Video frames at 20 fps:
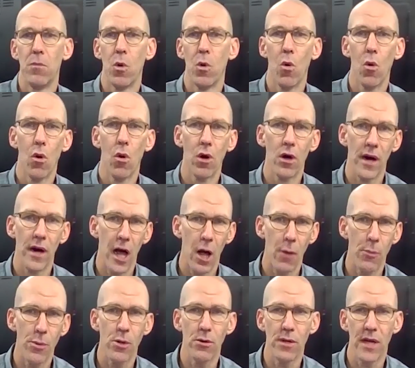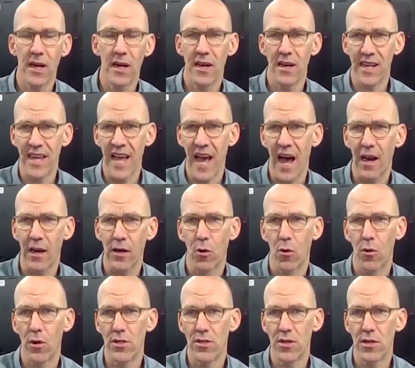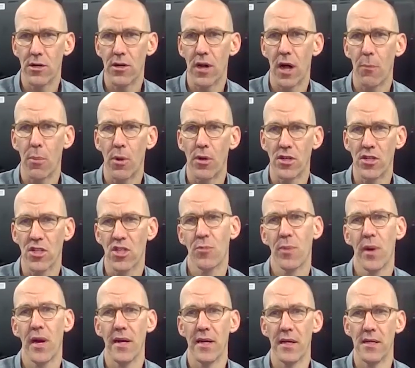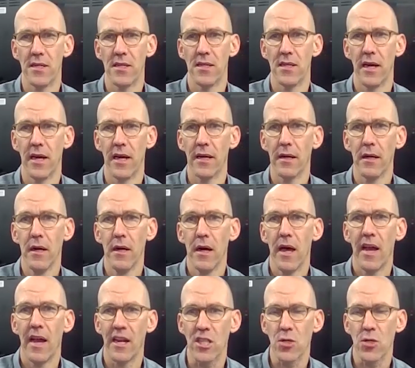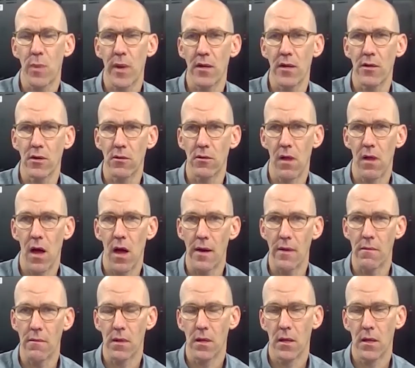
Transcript: or help you get into categories that you're not participating in today and expand your line.